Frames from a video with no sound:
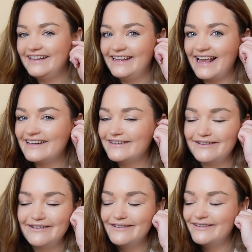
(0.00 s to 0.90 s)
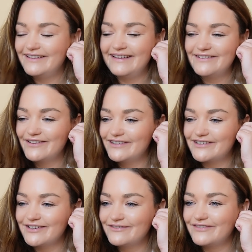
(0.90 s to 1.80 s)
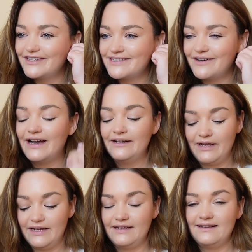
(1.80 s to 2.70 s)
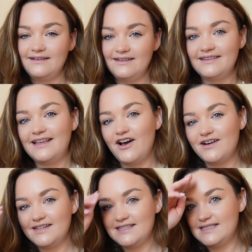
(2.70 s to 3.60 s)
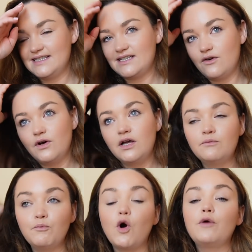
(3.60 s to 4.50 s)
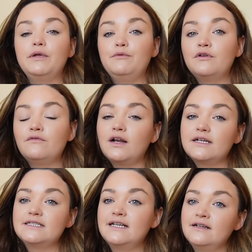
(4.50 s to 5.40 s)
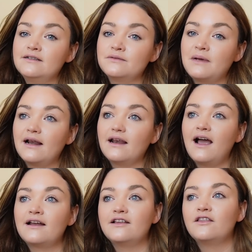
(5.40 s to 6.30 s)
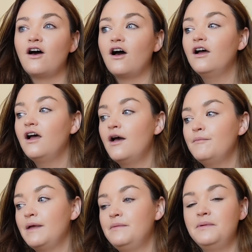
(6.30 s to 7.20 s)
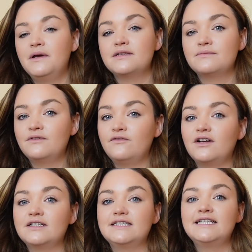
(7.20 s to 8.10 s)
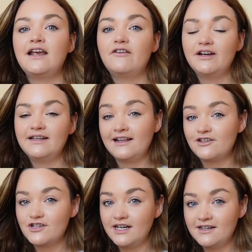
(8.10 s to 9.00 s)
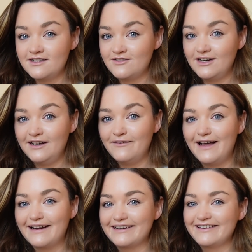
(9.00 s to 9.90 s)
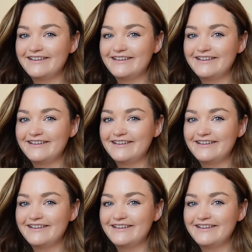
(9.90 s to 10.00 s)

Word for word: then uh, they took a turn for so anyway they got us so more people volunteered as well and i thought maybe because we're volunteering they'll treat us really well